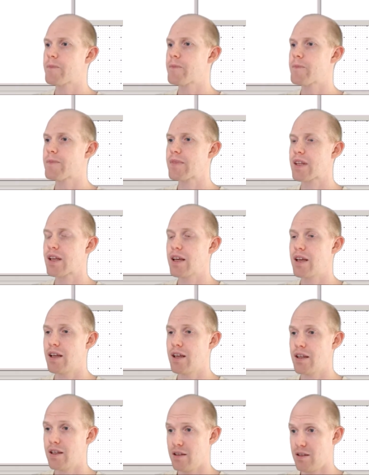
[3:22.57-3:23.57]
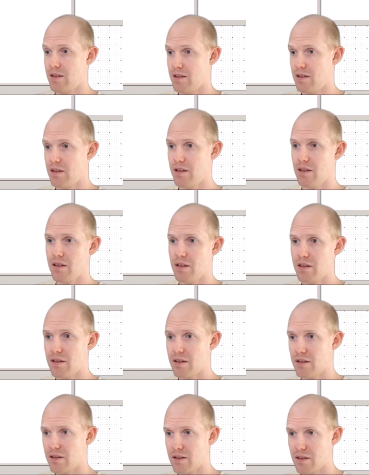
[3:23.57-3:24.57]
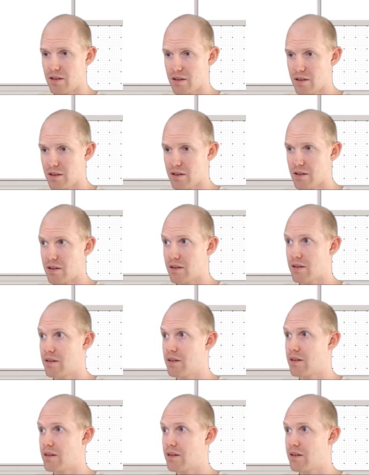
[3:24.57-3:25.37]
[no speech]